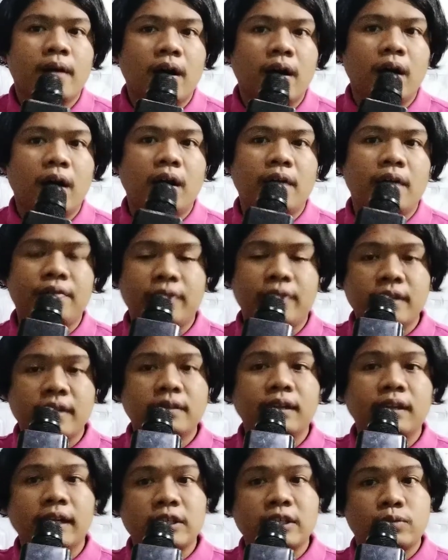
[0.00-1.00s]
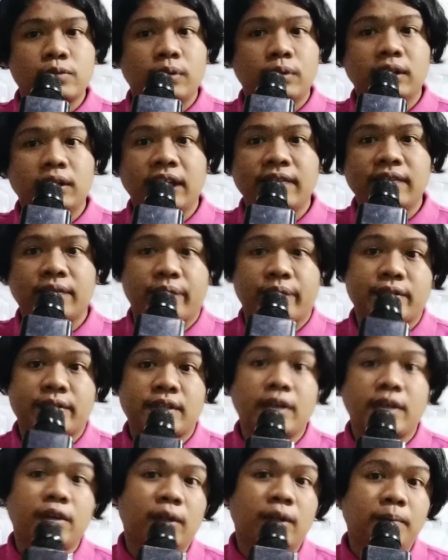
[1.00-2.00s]
on the intellectual life of a
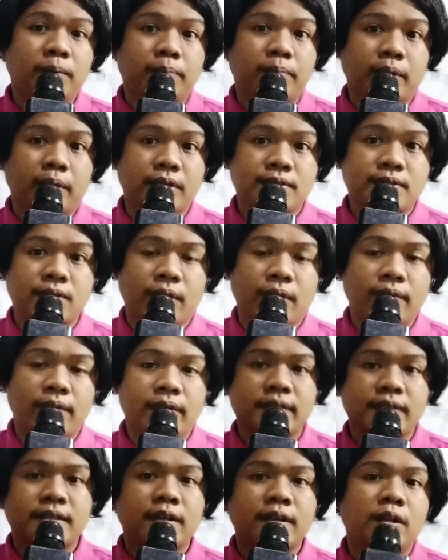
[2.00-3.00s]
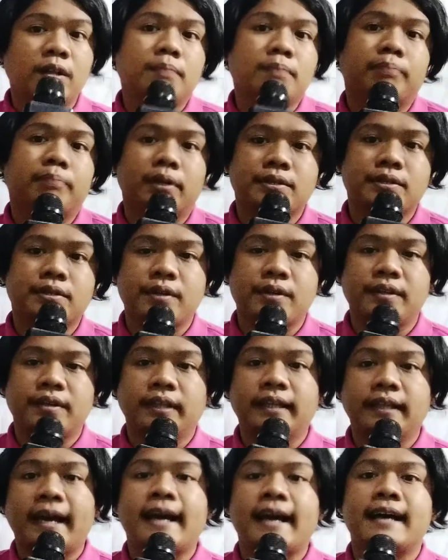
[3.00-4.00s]
single person
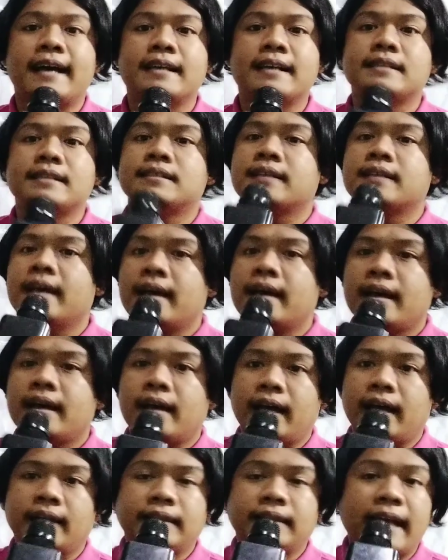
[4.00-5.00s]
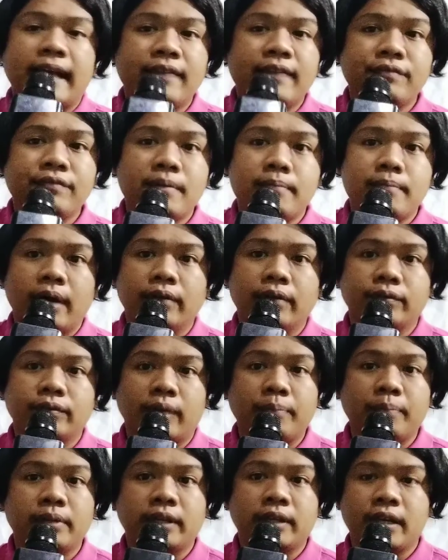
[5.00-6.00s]
that has a tantamount
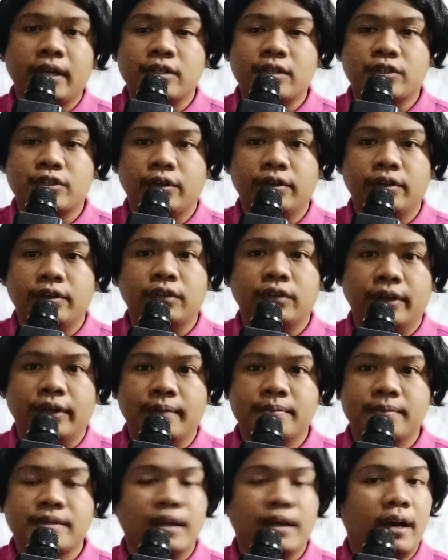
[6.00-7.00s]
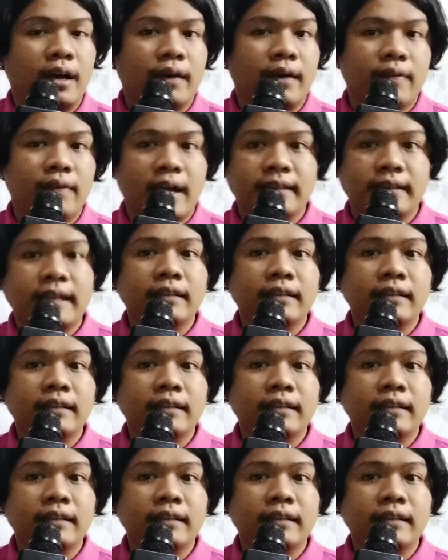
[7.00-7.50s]
reputation in terms of